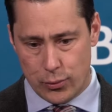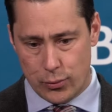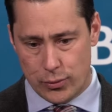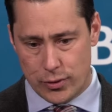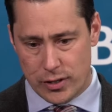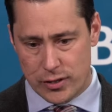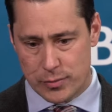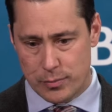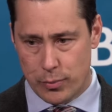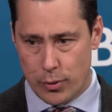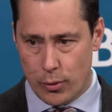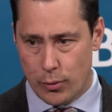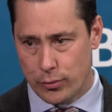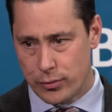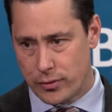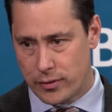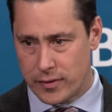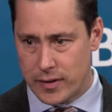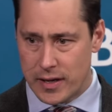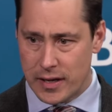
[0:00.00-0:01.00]
does
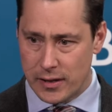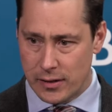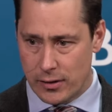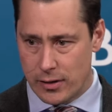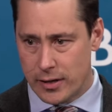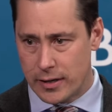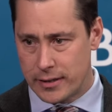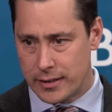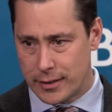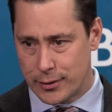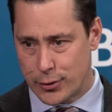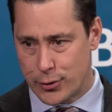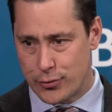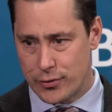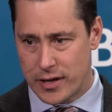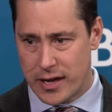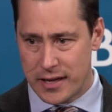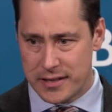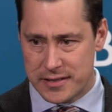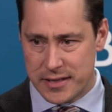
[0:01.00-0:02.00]
both on that line, that
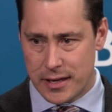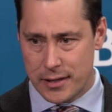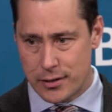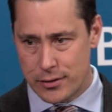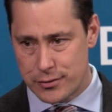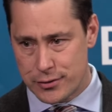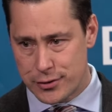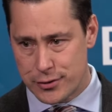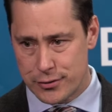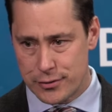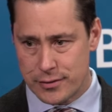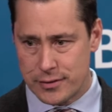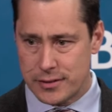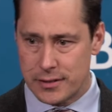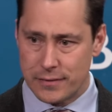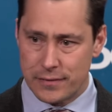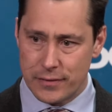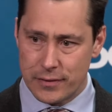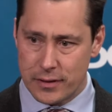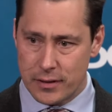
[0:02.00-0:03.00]
creates that
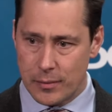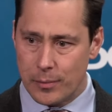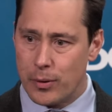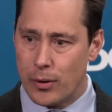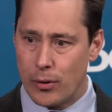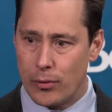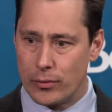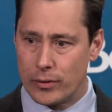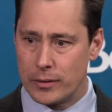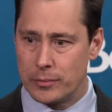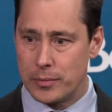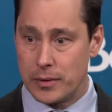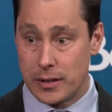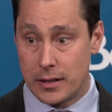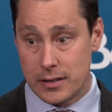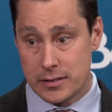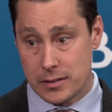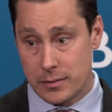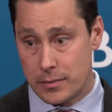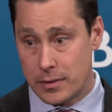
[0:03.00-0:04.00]
uncertainty for the opponent,
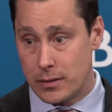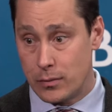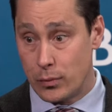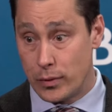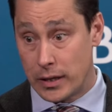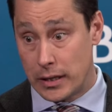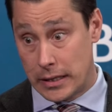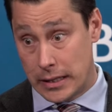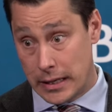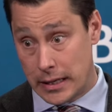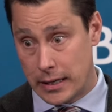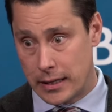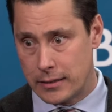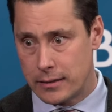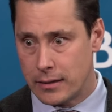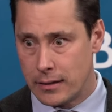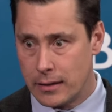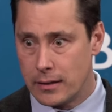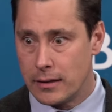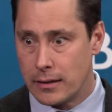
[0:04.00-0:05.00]
because the minute we get
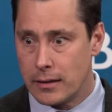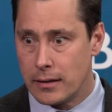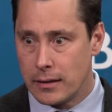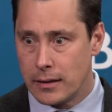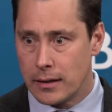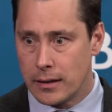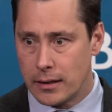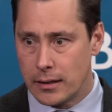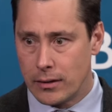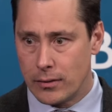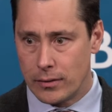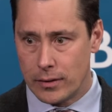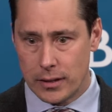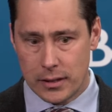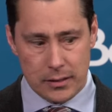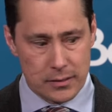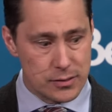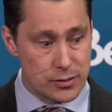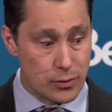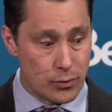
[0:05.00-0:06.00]
it, you know,
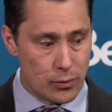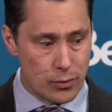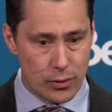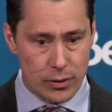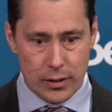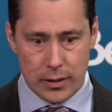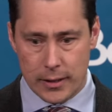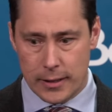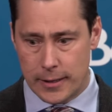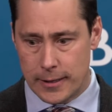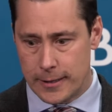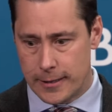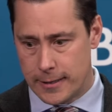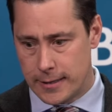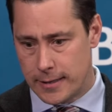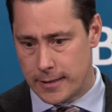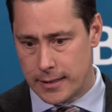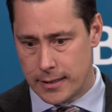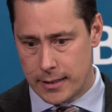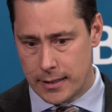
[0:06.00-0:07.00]
he can score,
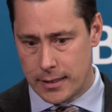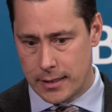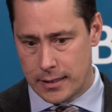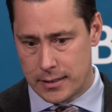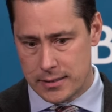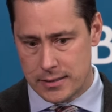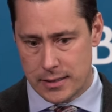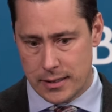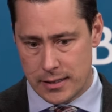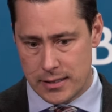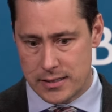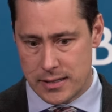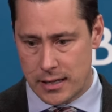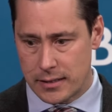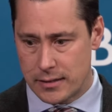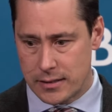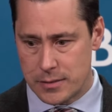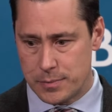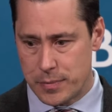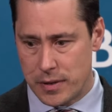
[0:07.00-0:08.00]
and he's
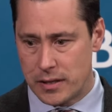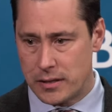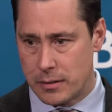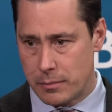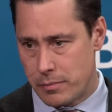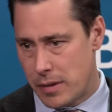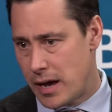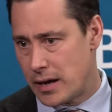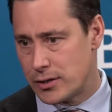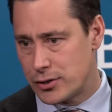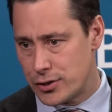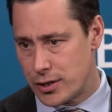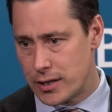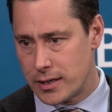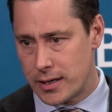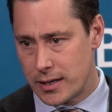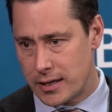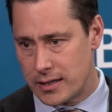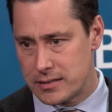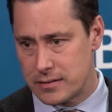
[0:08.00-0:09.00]
got the speed to back
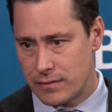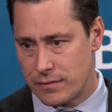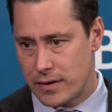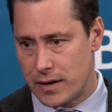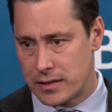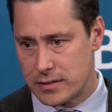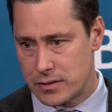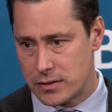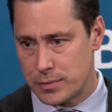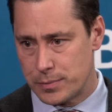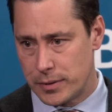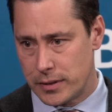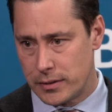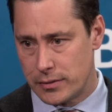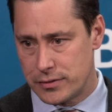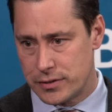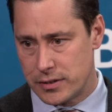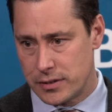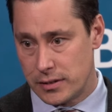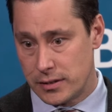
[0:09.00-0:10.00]
check against the fastest
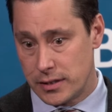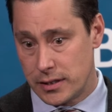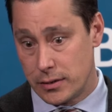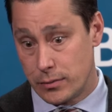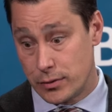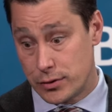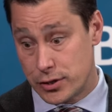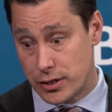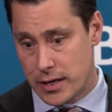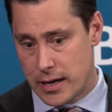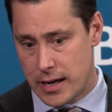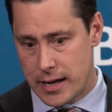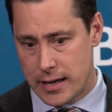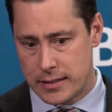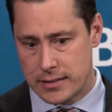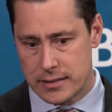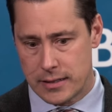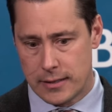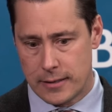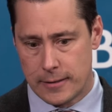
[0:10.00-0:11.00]
players in the league, which he
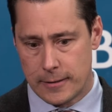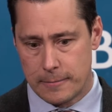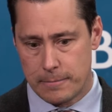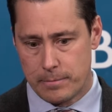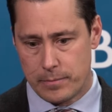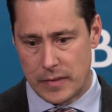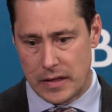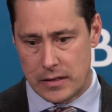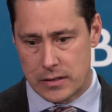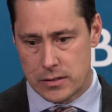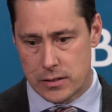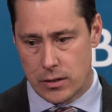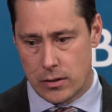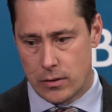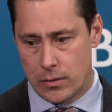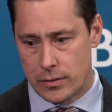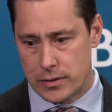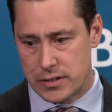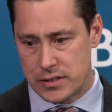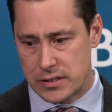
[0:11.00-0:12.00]
has.
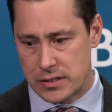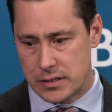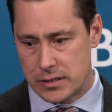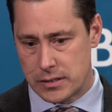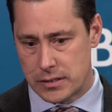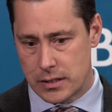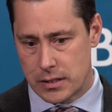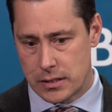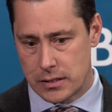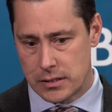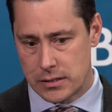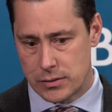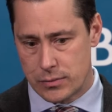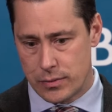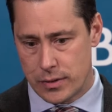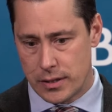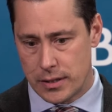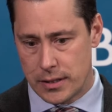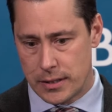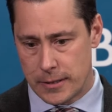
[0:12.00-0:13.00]
So he's
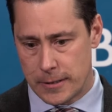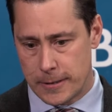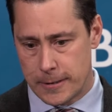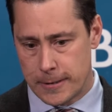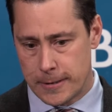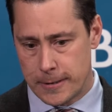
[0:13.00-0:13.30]
really